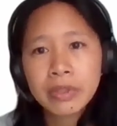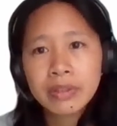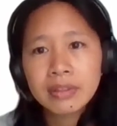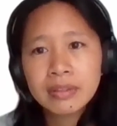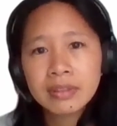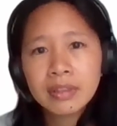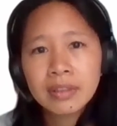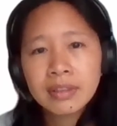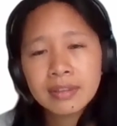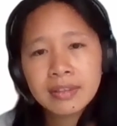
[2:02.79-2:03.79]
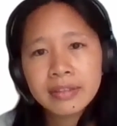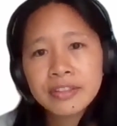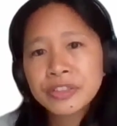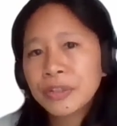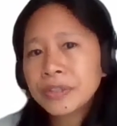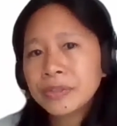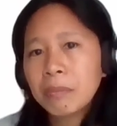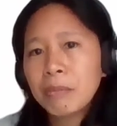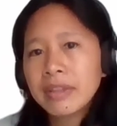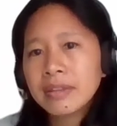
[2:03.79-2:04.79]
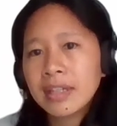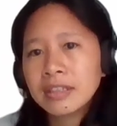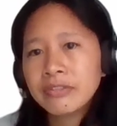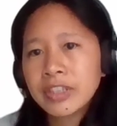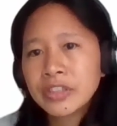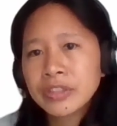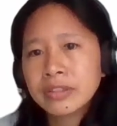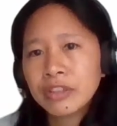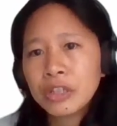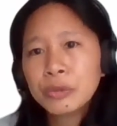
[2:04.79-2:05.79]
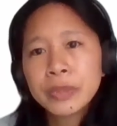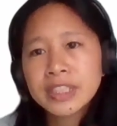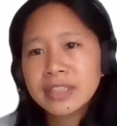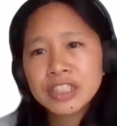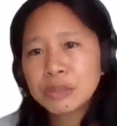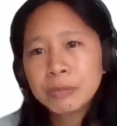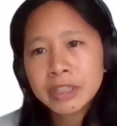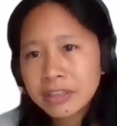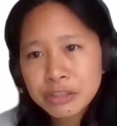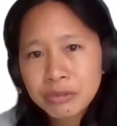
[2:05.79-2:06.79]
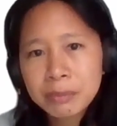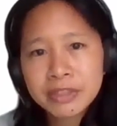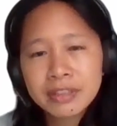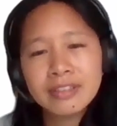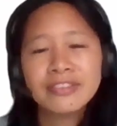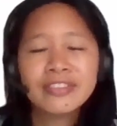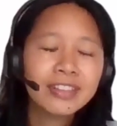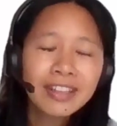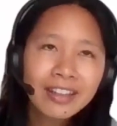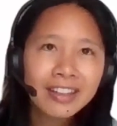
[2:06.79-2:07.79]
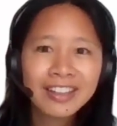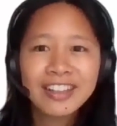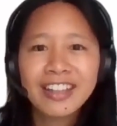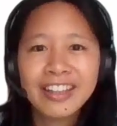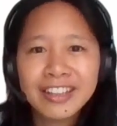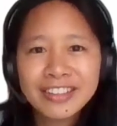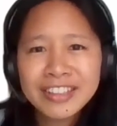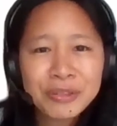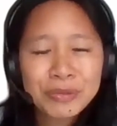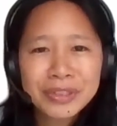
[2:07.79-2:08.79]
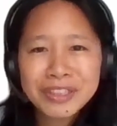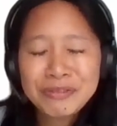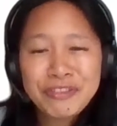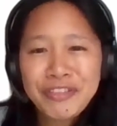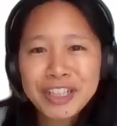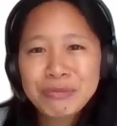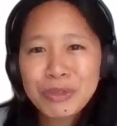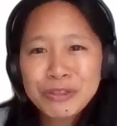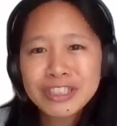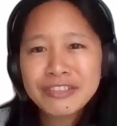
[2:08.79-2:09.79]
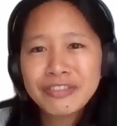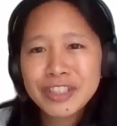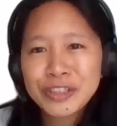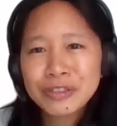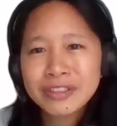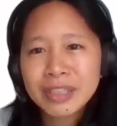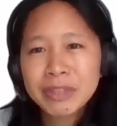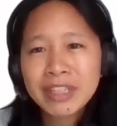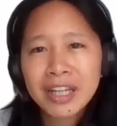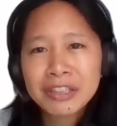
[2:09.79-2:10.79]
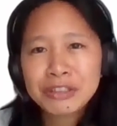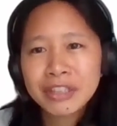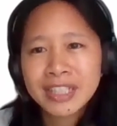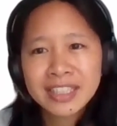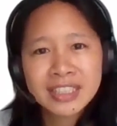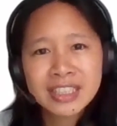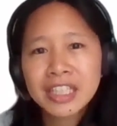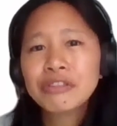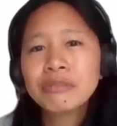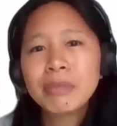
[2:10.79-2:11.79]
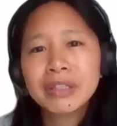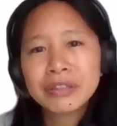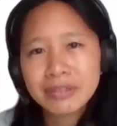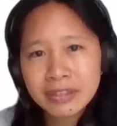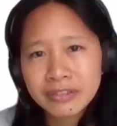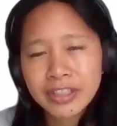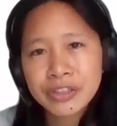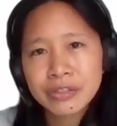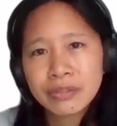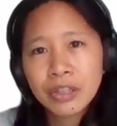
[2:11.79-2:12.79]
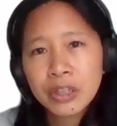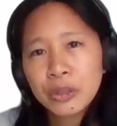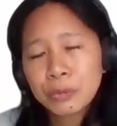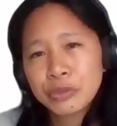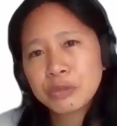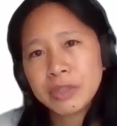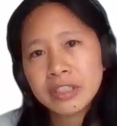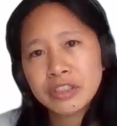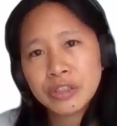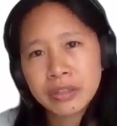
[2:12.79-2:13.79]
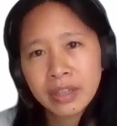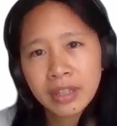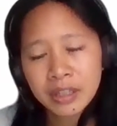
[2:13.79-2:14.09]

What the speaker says: with. There's also a myth that innovation always needs to be disruptive. And in fact, most innovation can be categorized as incremental innovation, which means you're